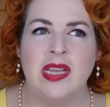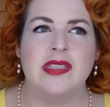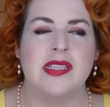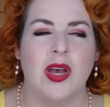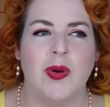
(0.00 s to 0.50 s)

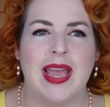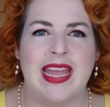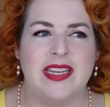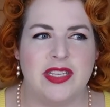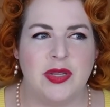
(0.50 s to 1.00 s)
So
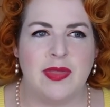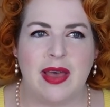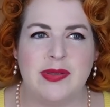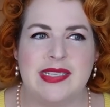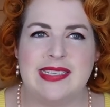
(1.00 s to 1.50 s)
in
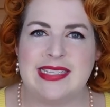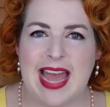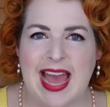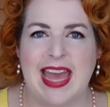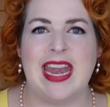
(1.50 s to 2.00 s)

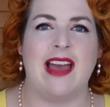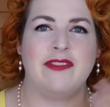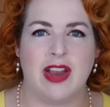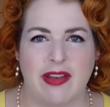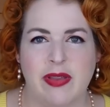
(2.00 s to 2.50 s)
2010,
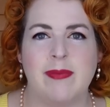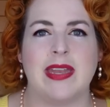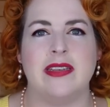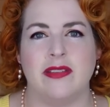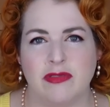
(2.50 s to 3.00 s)
after having
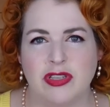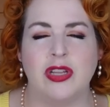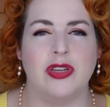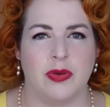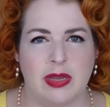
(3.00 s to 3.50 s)
been
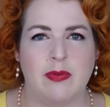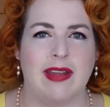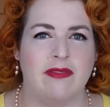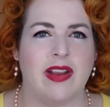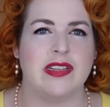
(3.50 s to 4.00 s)
doing
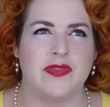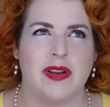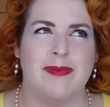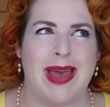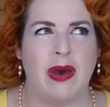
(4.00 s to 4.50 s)
Ren fairs
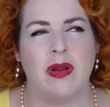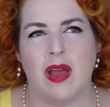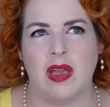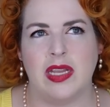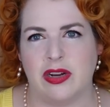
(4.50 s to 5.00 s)
for about
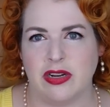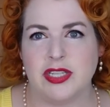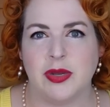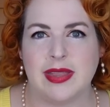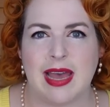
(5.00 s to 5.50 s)
a year or
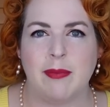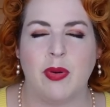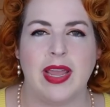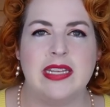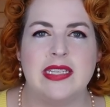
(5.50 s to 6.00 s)
two at that
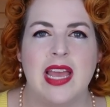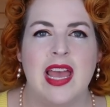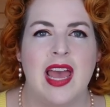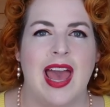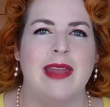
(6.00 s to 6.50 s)
point,
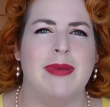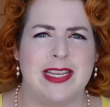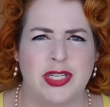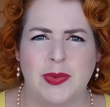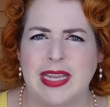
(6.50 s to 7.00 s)
and by
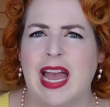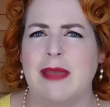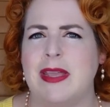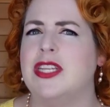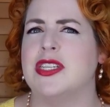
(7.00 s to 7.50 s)
doing,
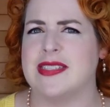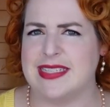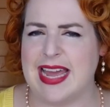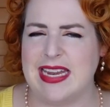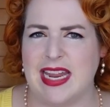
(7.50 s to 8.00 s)
I mean just
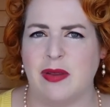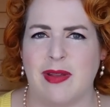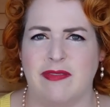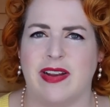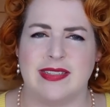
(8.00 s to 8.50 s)
attending
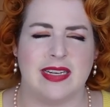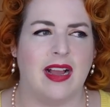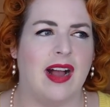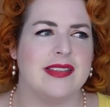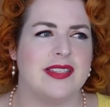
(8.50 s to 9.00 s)
Ren fairs in
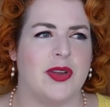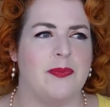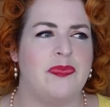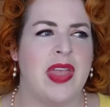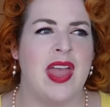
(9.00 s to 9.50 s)

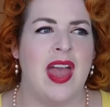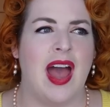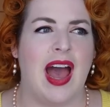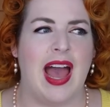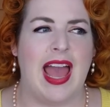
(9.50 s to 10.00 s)
costume,
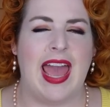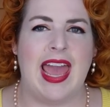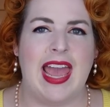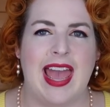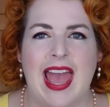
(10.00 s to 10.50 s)

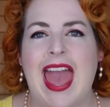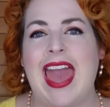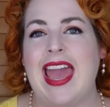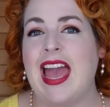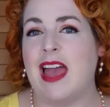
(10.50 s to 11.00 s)
I,
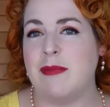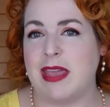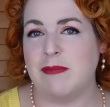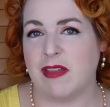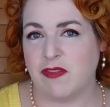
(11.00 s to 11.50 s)
A, I
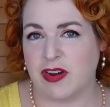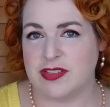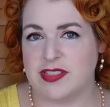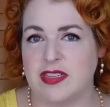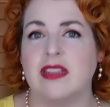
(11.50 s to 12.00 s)
made my
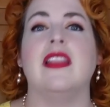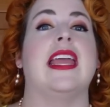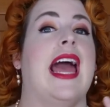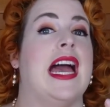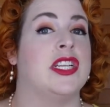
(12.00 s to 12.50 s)
first
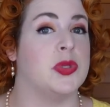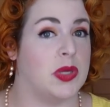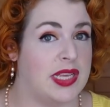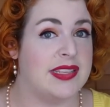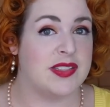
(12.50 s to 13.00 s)
like
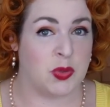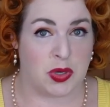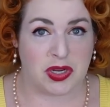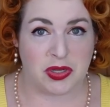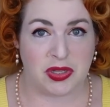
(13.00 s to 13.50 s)
actual
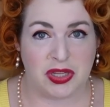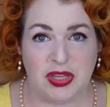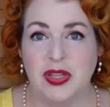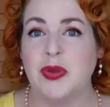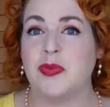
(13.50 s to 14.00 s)

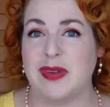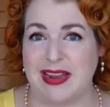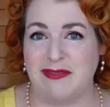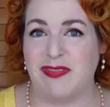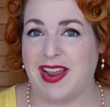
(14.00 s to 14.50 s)
historical
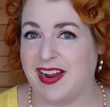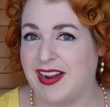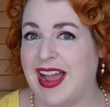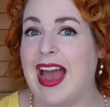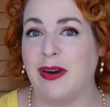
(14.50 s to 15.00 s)
Ren
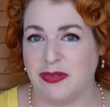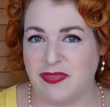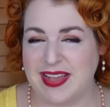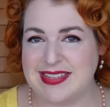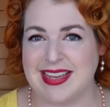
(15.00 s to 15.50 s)
fair
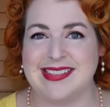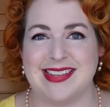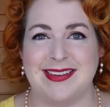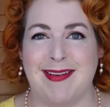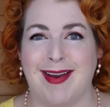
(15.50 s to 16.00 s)
outfit, as
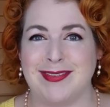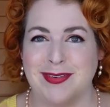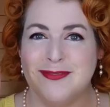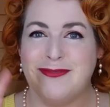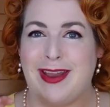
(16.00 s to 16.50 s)
in not
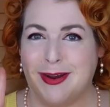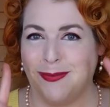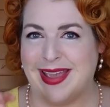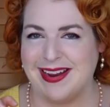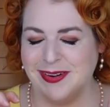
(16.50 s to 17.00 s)
fair
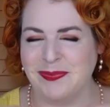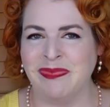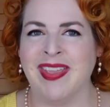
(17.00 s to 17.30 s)
wear.